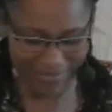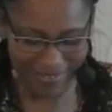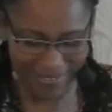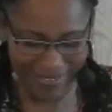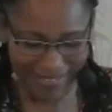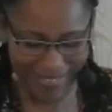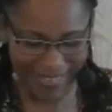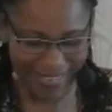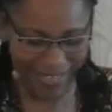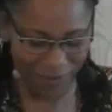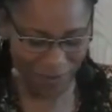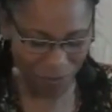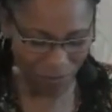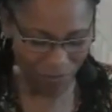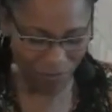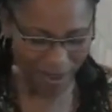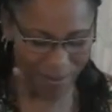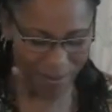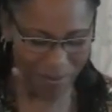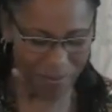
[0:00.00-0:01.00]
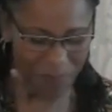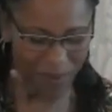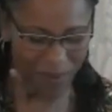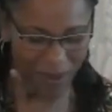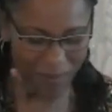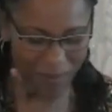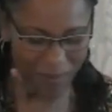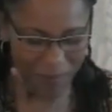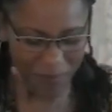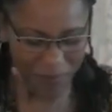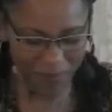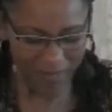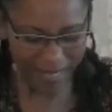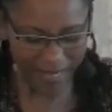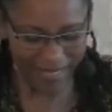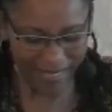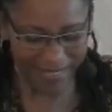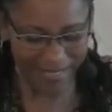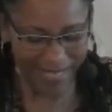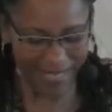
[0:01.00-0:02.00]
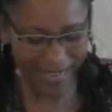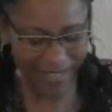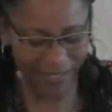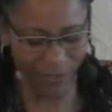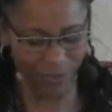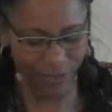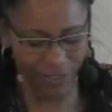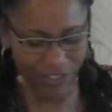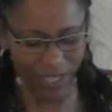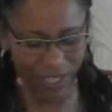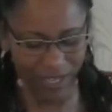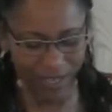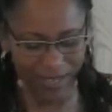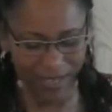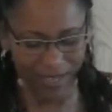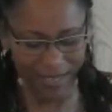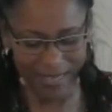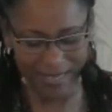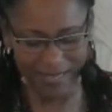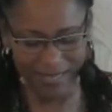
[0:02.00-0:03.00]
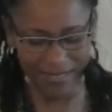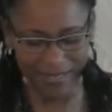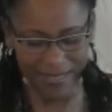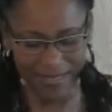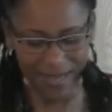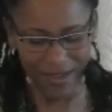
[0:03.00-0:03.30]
can ramp up and energize,